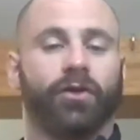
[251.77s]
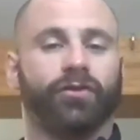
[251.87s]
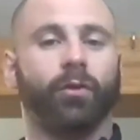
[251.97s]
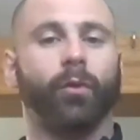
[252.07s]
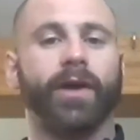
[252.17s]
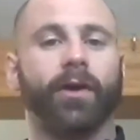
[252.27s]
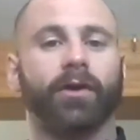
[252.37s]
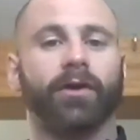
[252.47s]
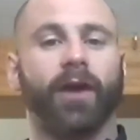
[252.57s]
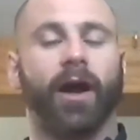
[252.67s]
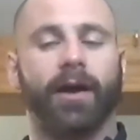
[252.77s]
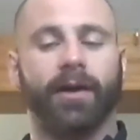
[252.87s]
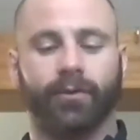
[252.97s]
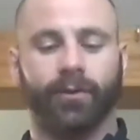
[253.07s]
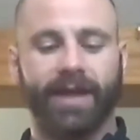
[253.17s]
So when we
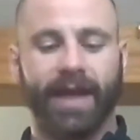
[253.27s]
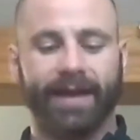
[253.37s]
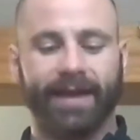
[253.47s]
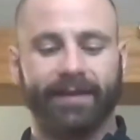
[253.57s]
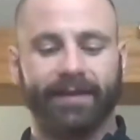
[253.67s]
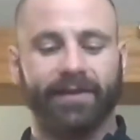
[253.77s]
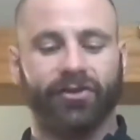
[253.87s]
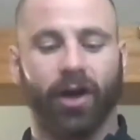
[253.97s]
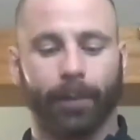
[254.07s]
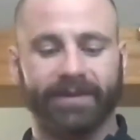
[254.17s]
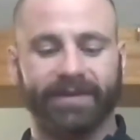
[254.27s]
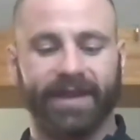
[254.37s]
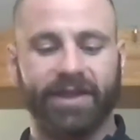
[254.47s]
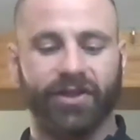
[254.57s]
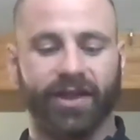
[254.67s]
are creating this
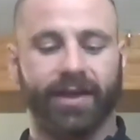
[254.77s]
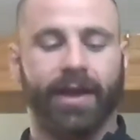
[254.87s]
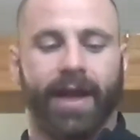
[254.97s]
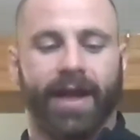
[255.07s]
compensation,